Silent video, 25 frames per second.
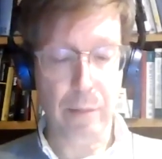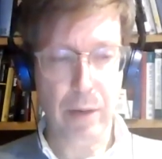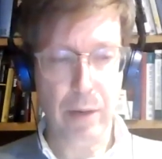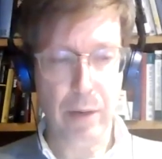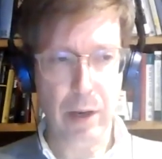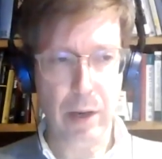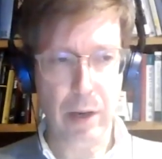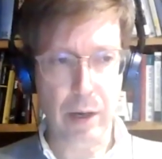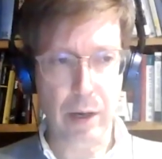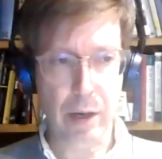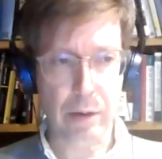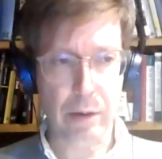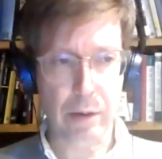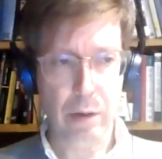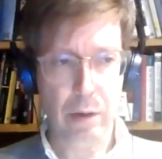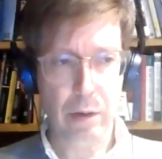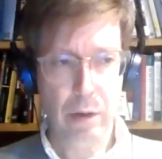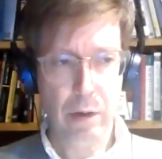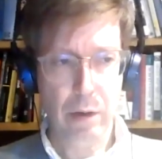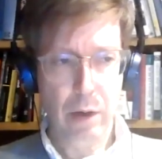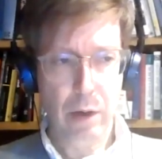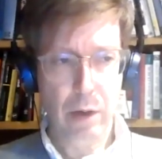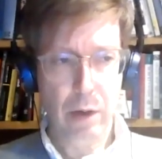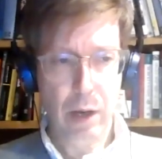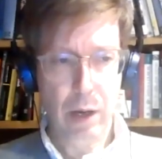And
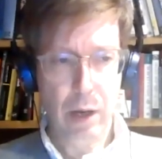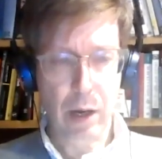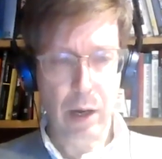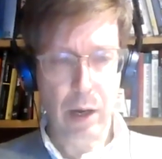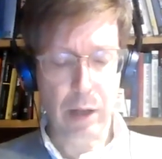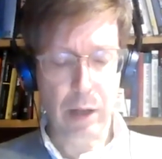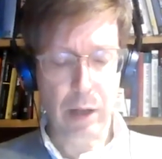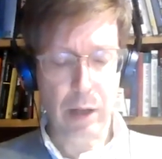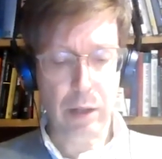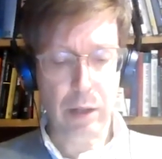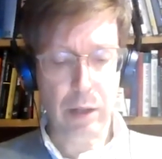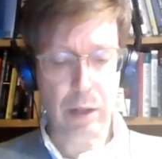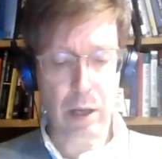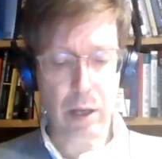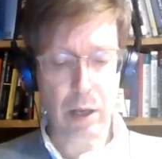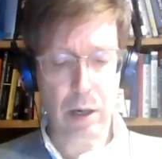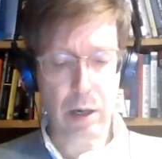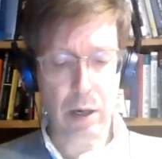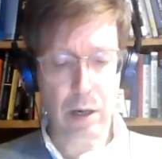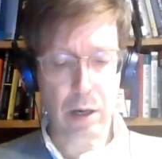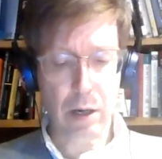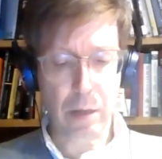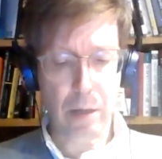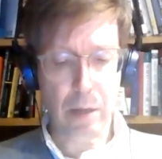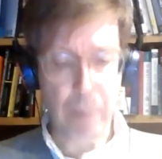and I think
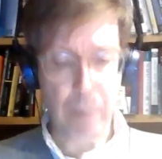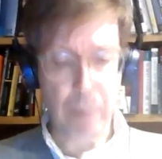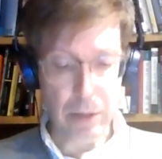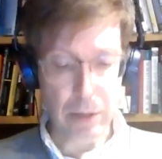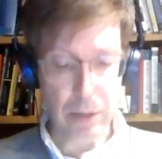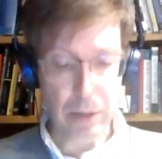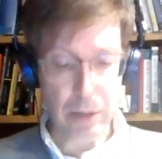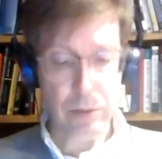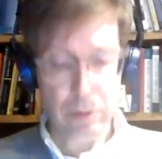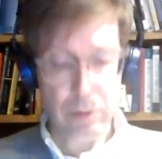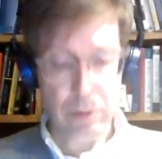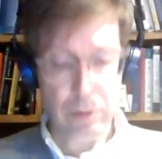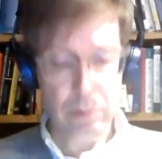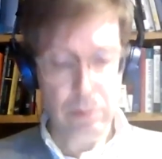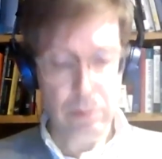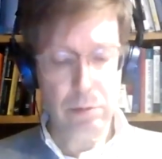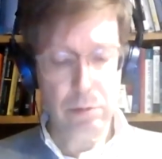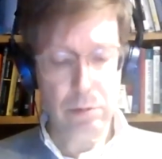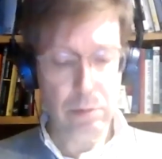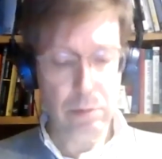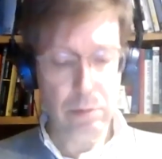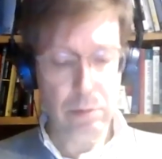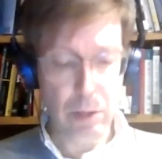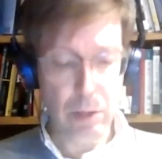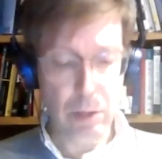it bears
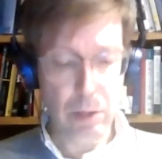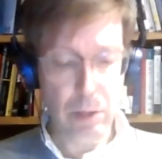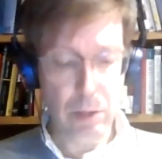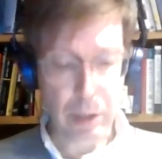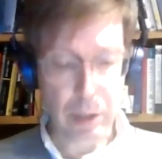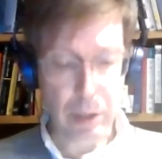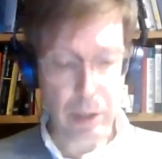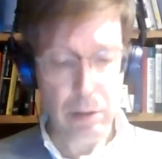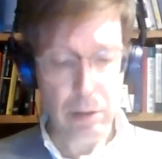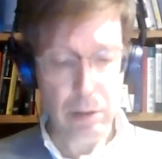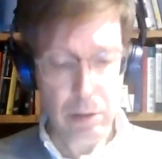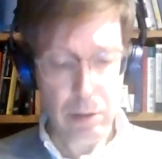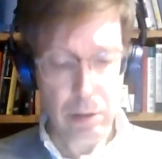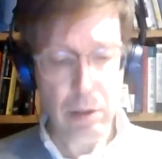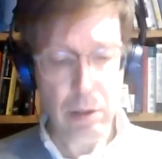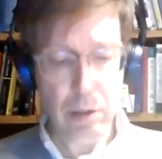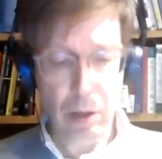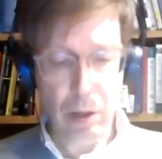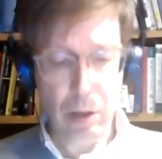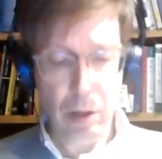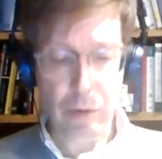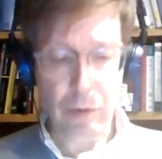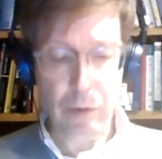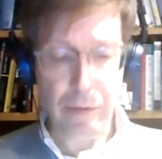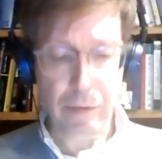noting, you
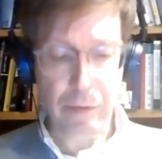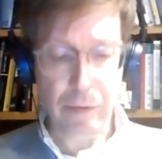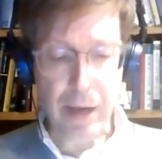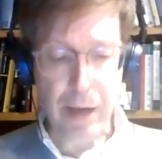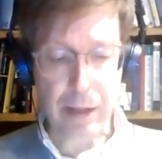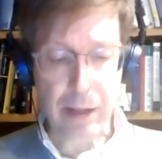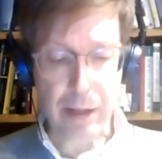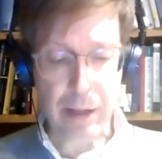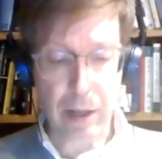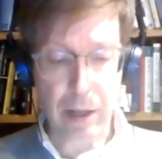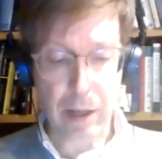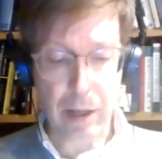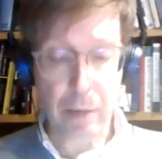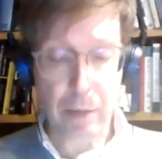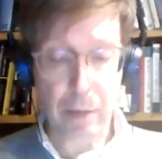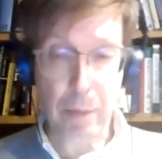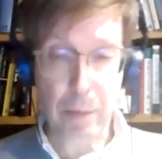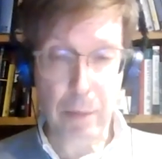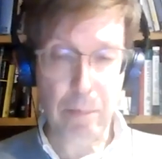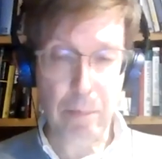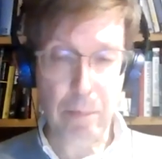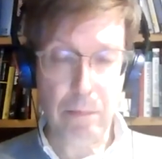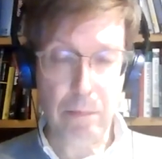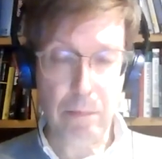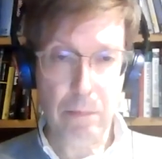know, the fact that it can be
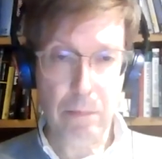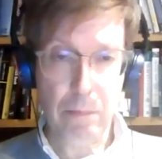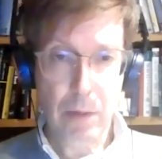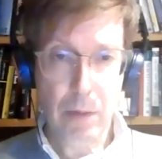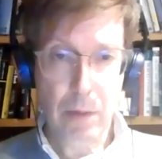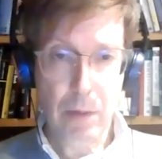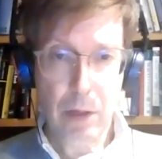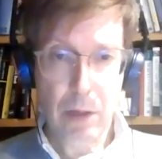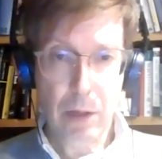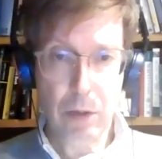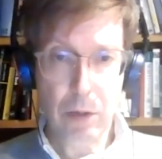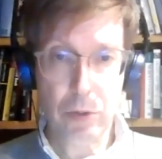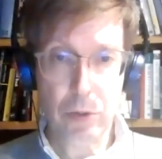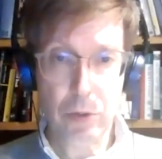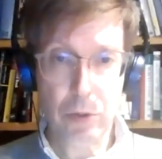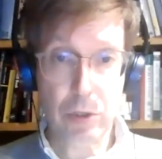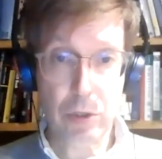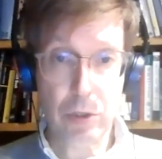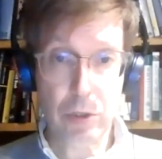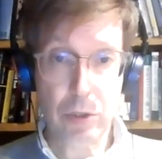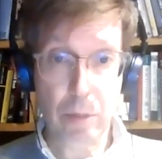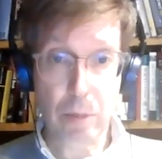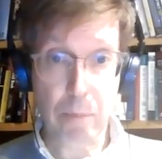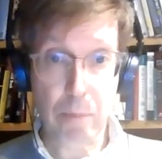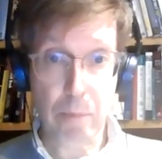used
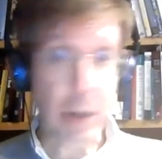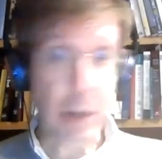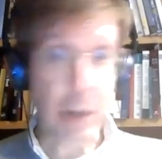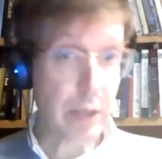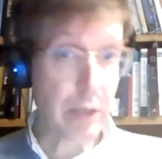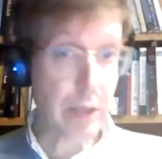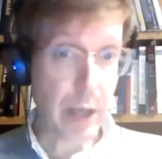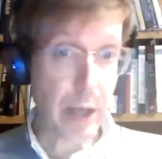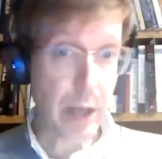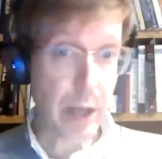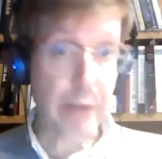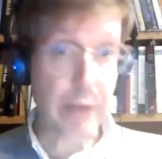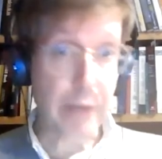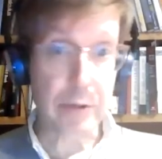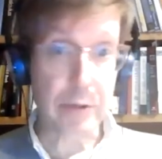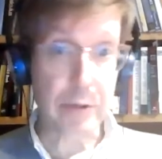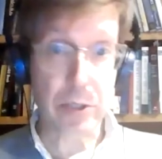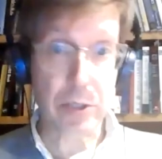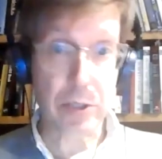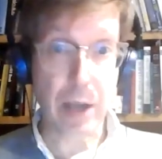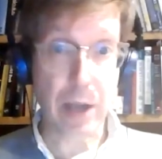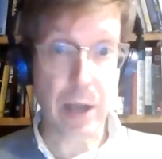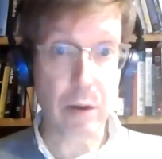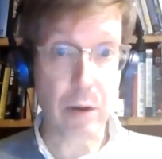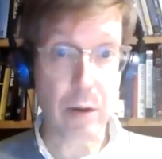to bring together
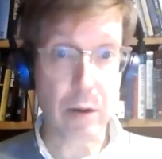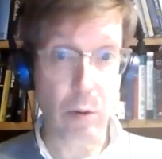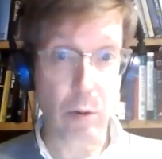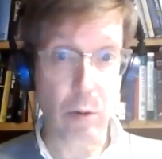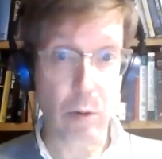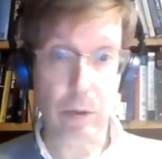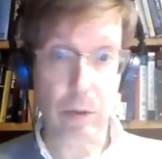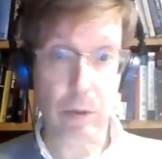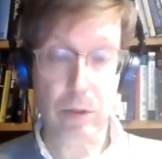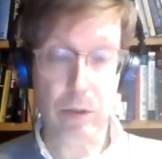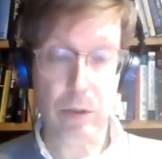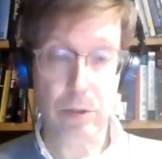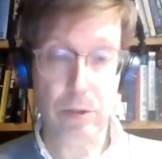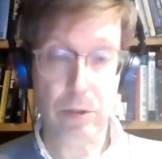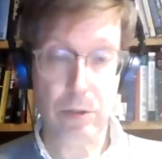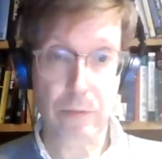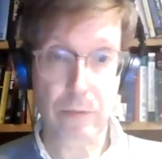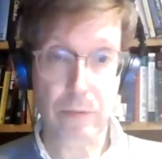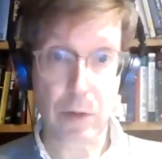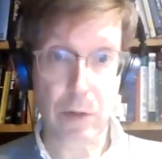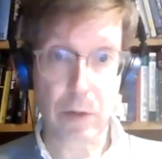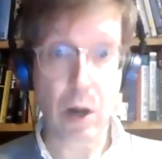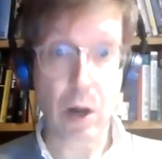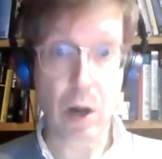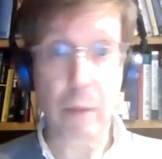stakeholders
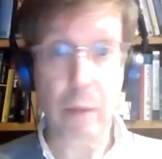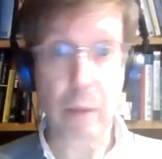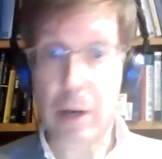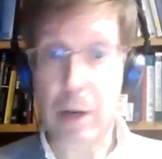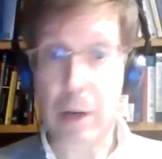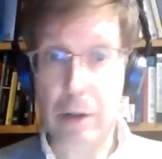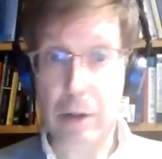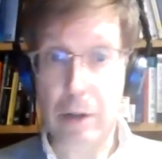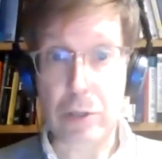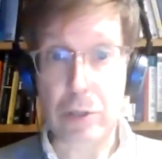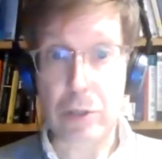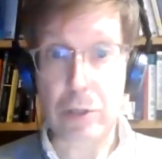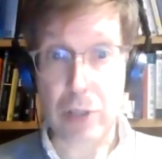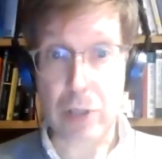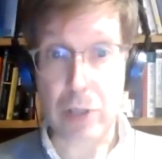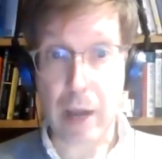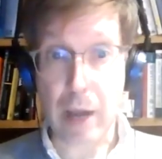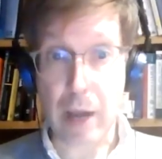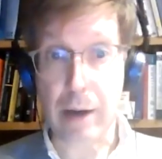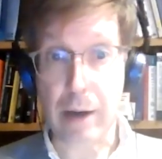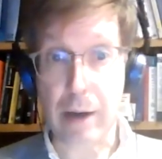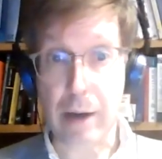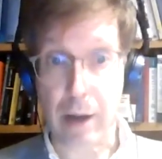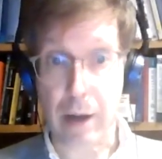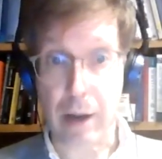for common
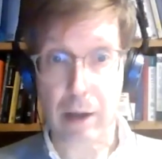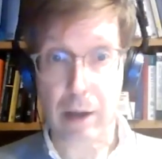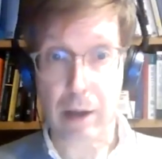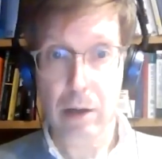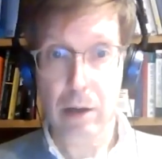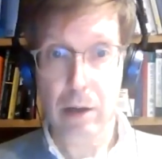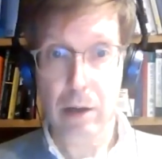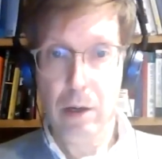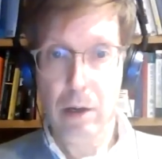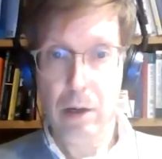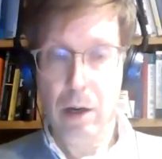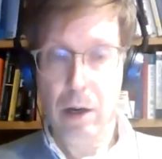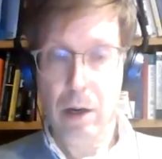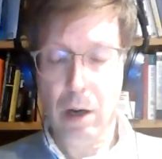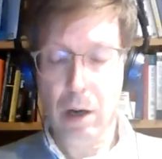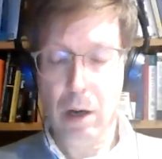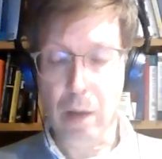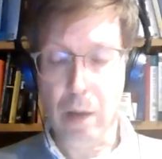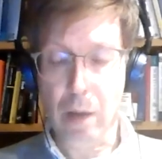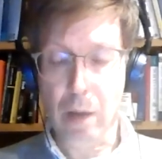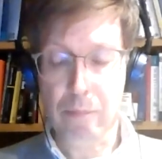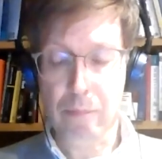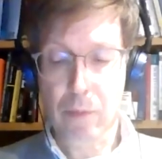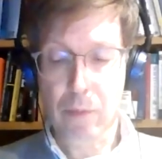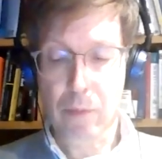understanding,
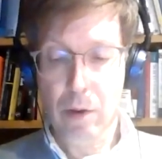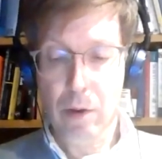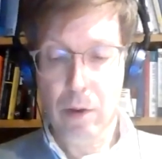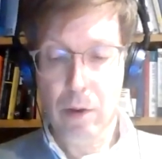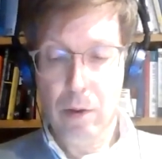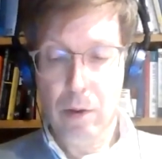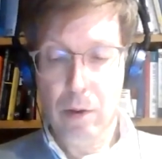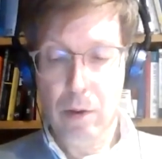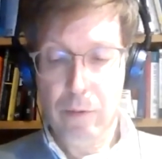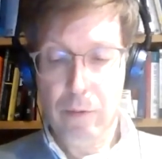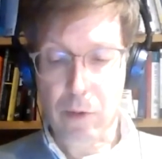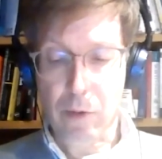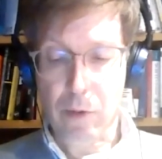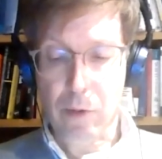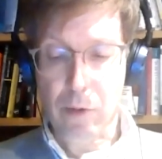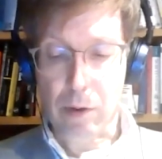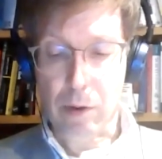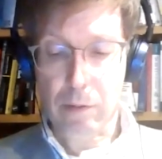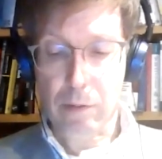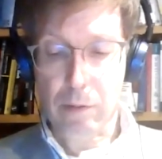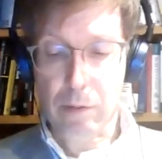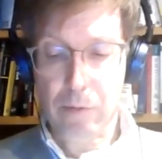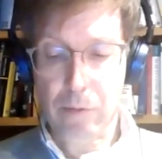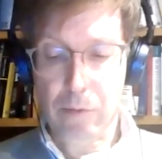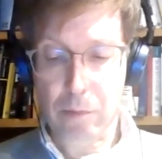um, for
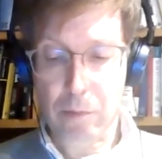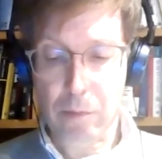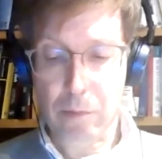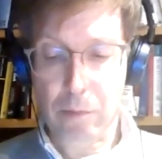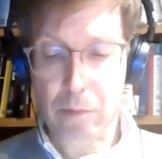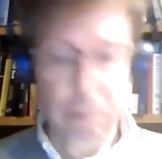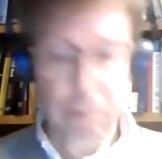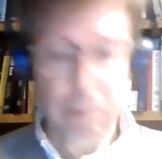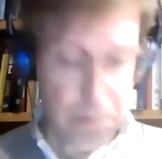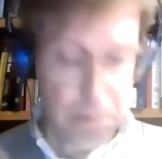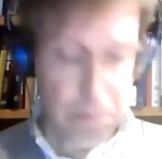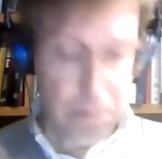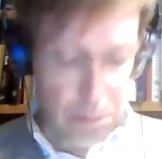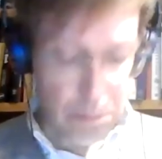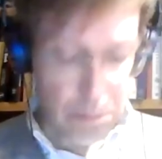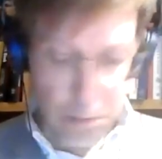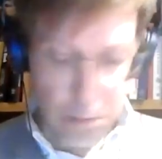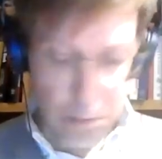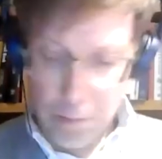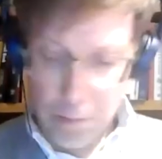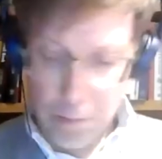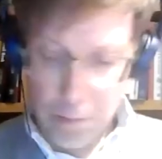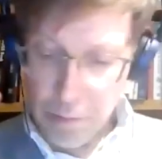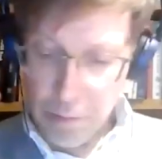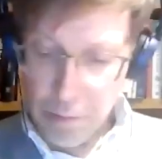for
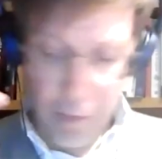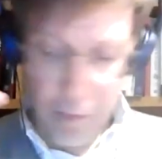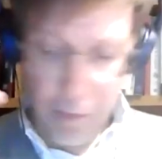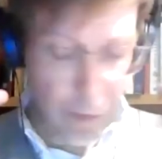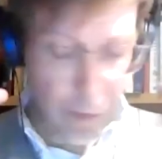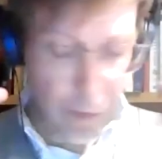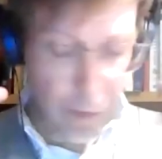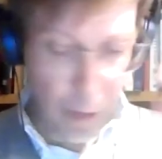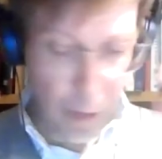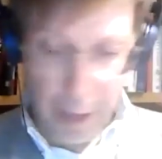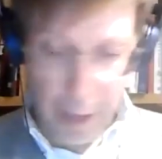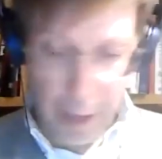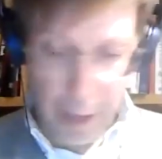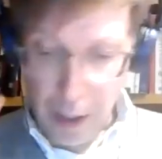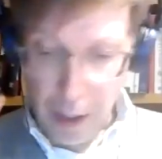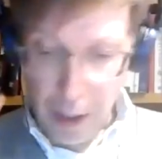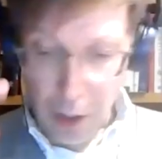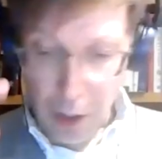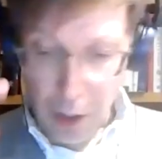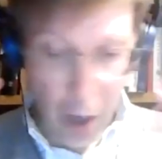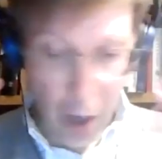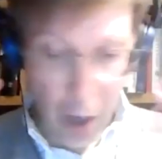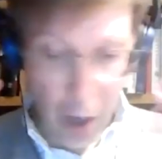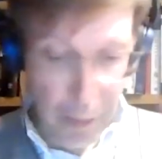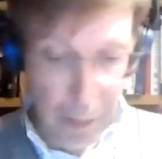forming a
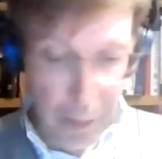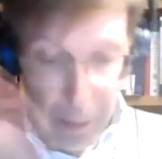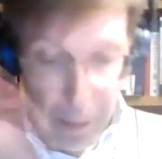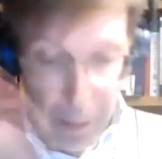common